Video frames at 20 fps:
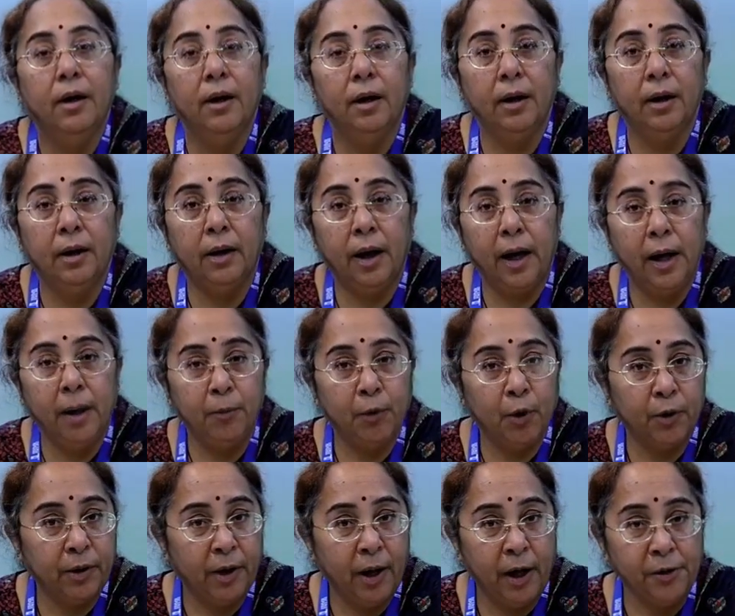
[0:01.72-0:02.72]
Uh, I am
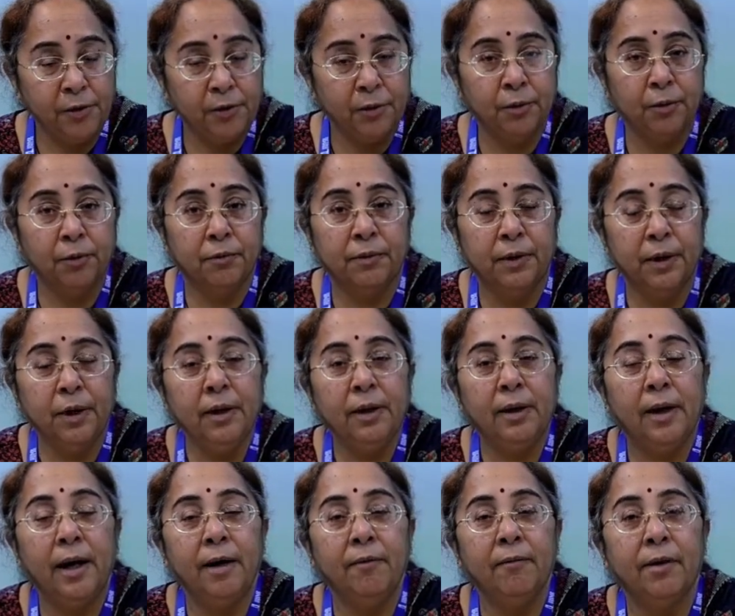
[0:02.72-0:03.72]
Dr. Ashoo Grover.
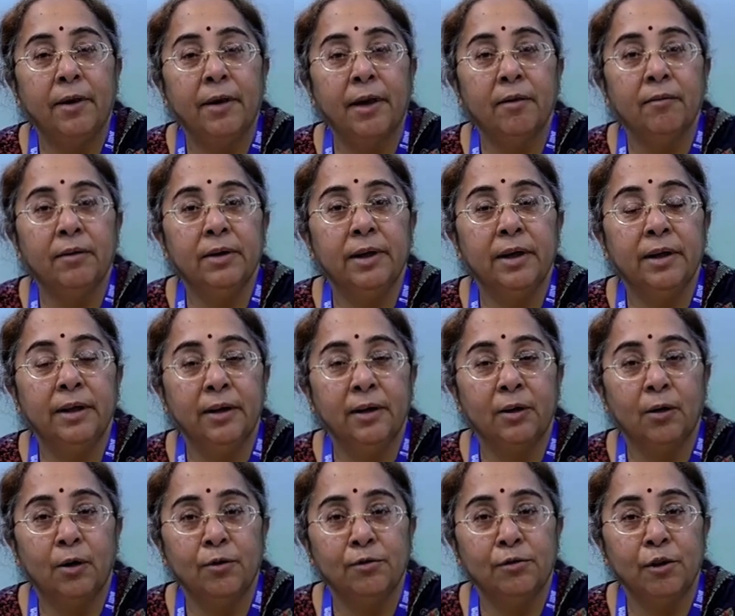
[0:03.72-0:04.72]
I am working with Indian
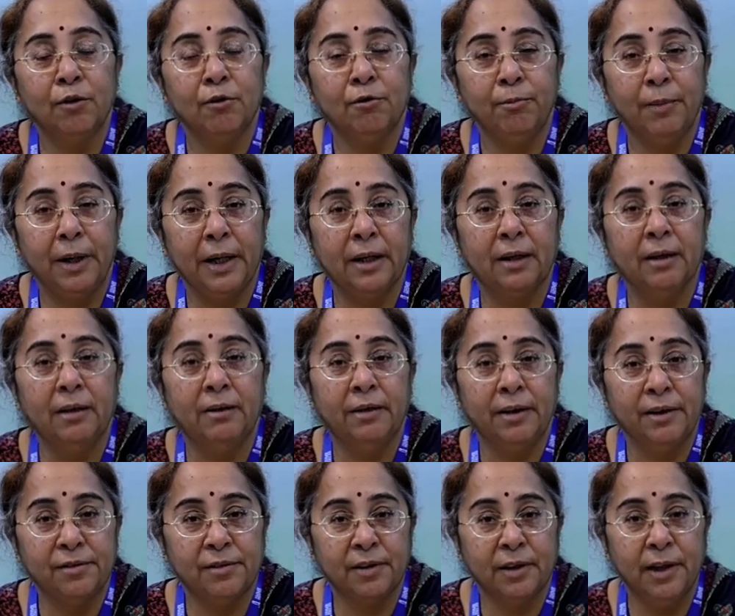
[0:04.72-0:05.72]
Council of Medical
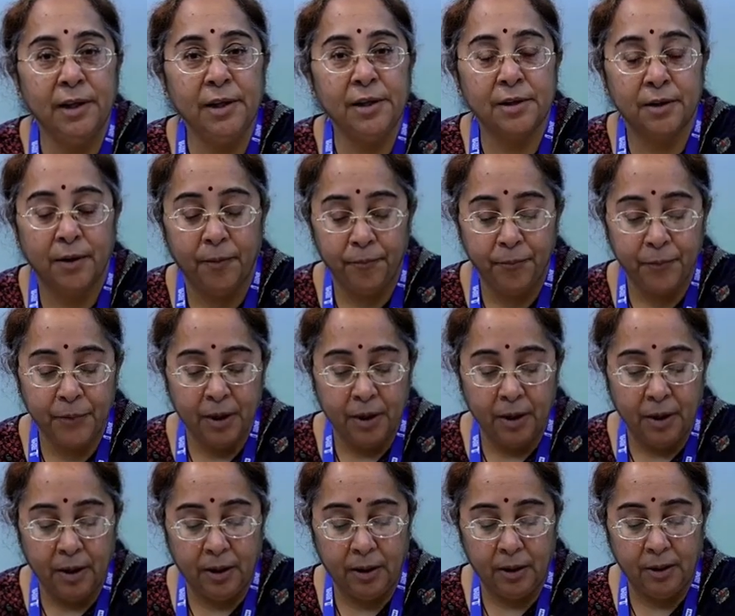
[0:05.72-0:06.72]
Research.
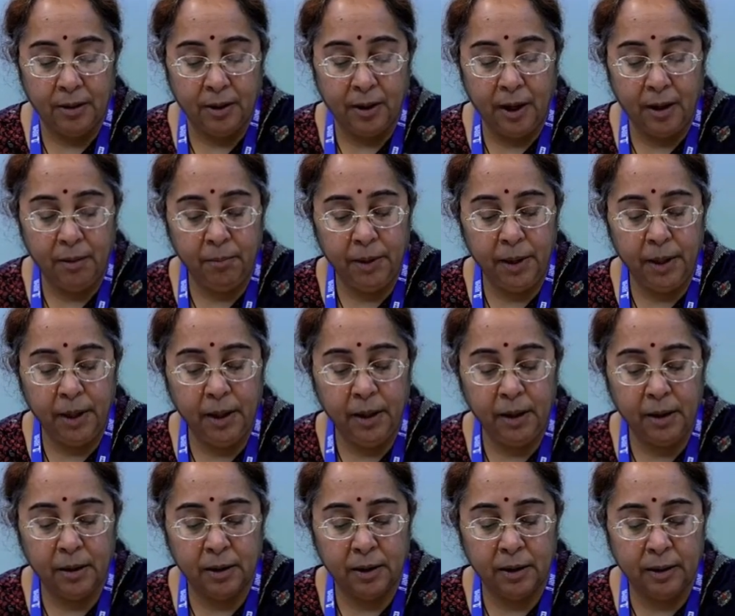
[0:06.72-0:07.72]
Uh, I will
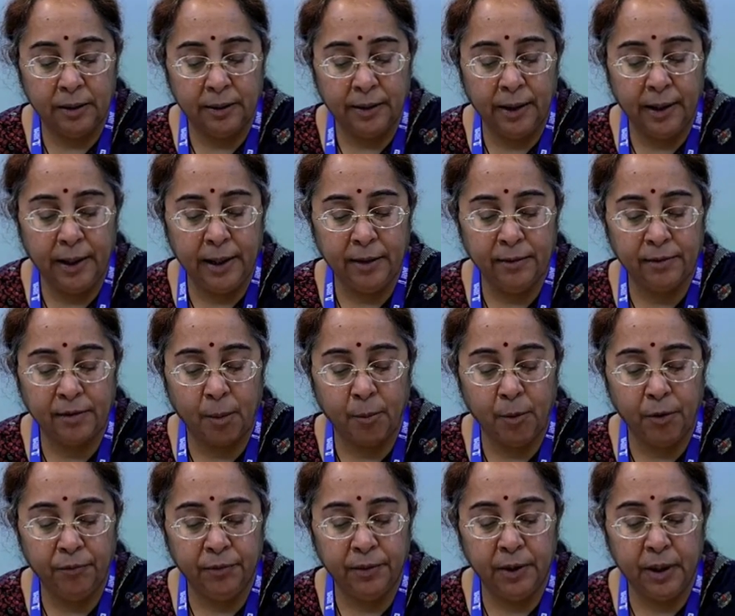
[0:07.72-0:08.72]
be uh, telling some
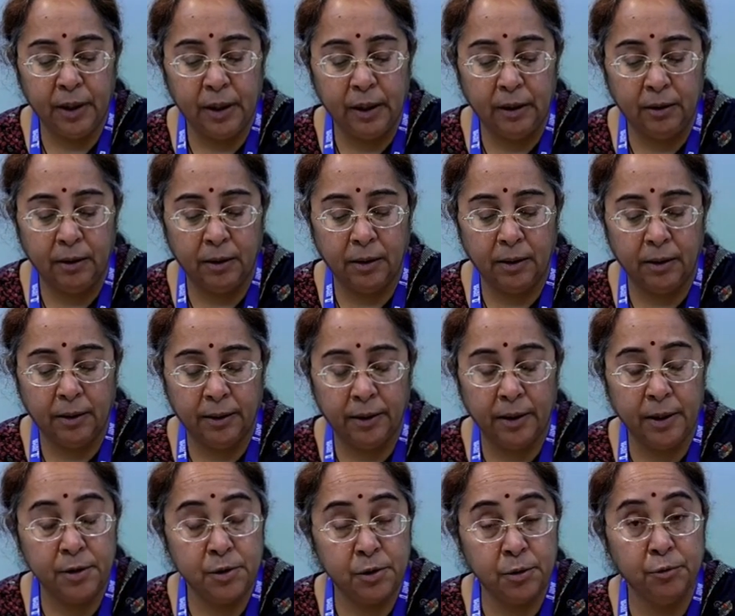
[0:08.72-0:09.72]
of the uh,
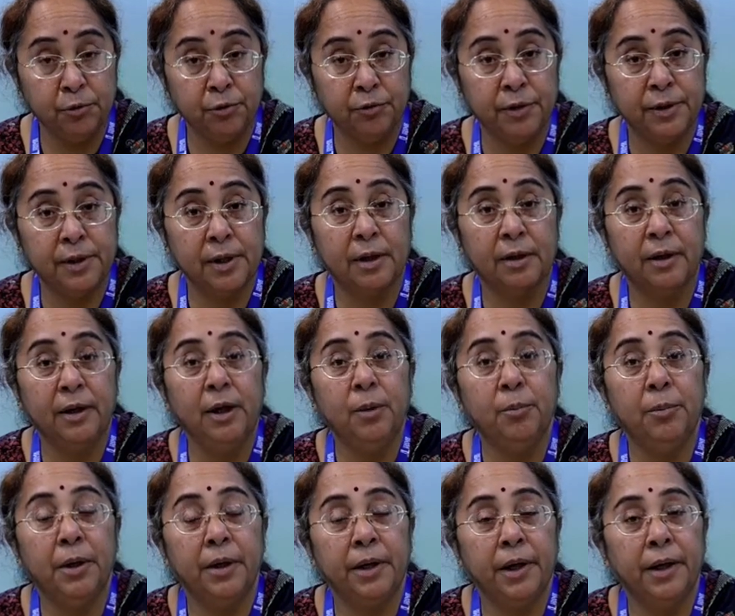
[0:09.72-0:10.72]
issues which are really
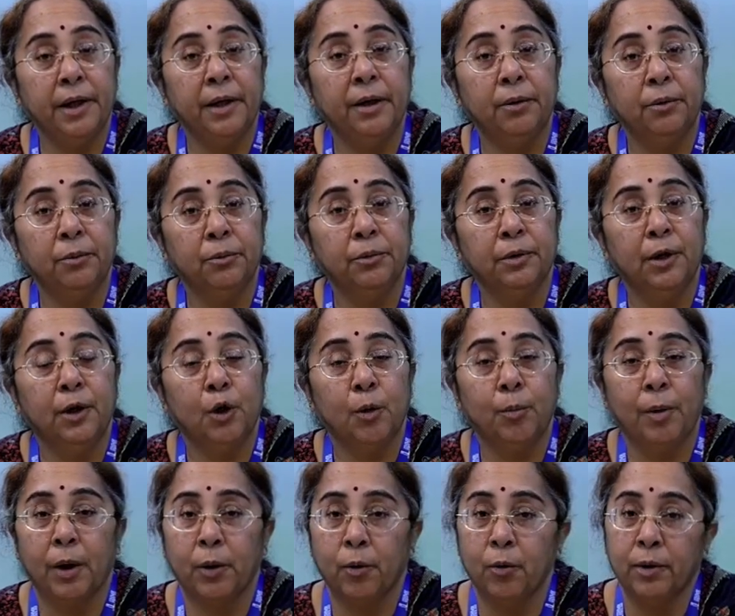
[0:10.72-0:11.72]
pertaining to the
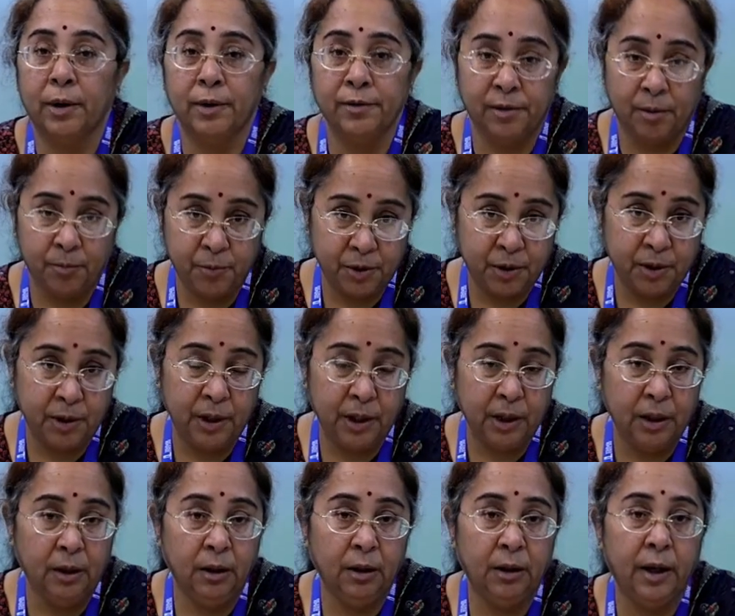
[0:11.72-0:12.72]
tobacco consumption
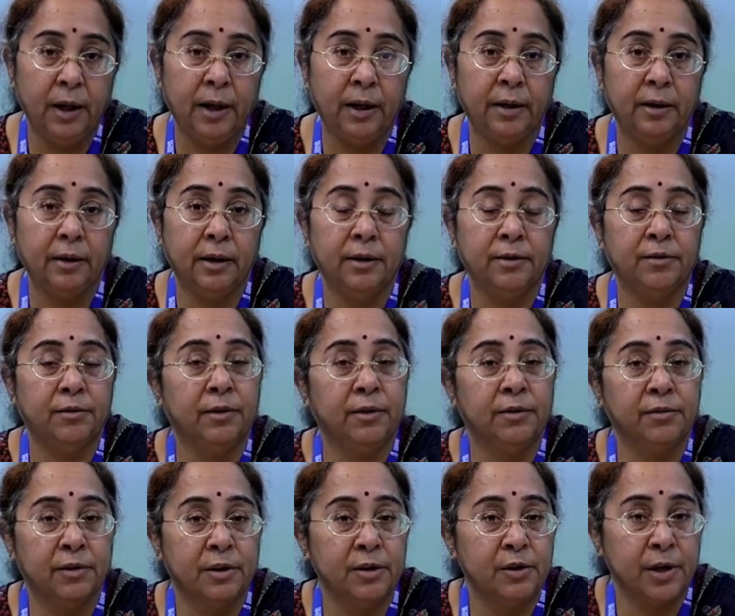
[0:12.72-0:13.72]
here and its
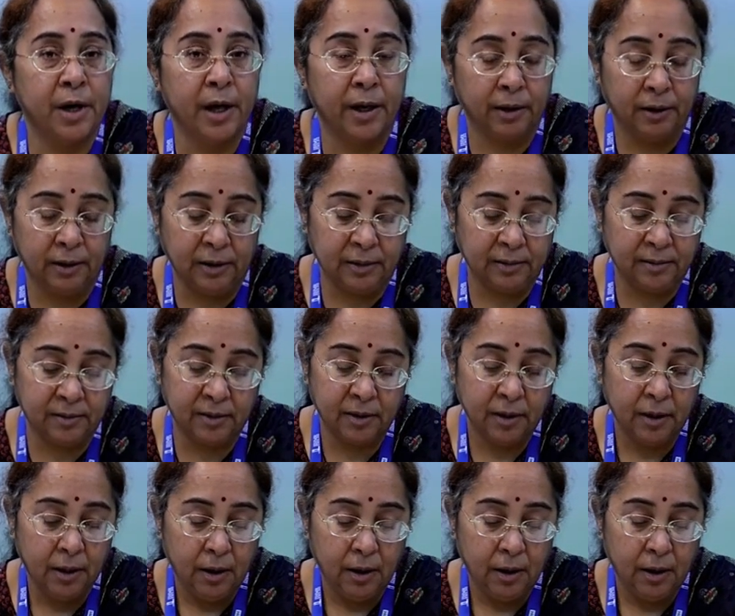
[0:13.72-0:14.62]
research angles.